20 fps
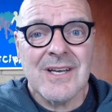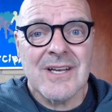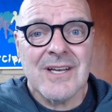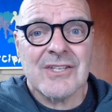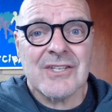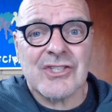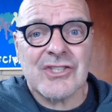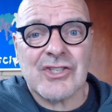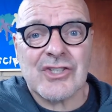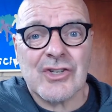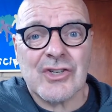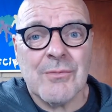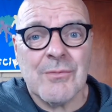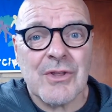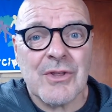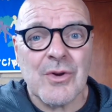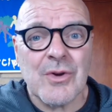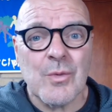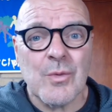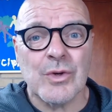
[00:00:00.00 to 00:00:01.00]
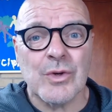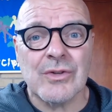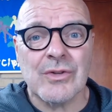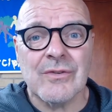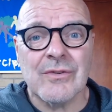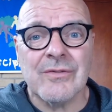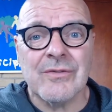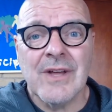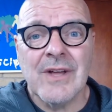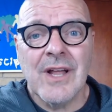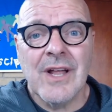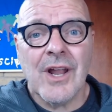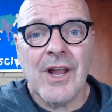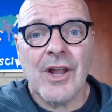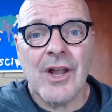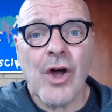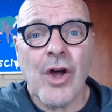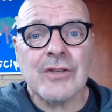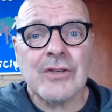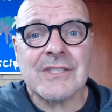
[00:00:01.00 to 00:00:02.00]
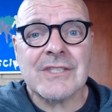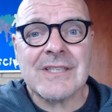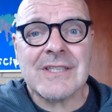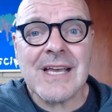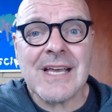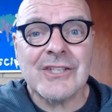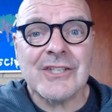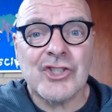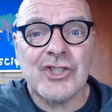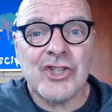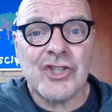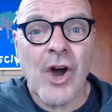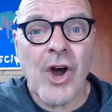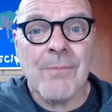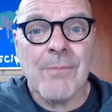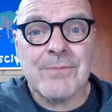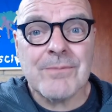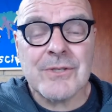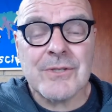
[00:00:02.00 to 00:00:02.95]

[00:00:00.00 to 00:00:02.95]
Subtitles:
Some of them would have lost their jobs.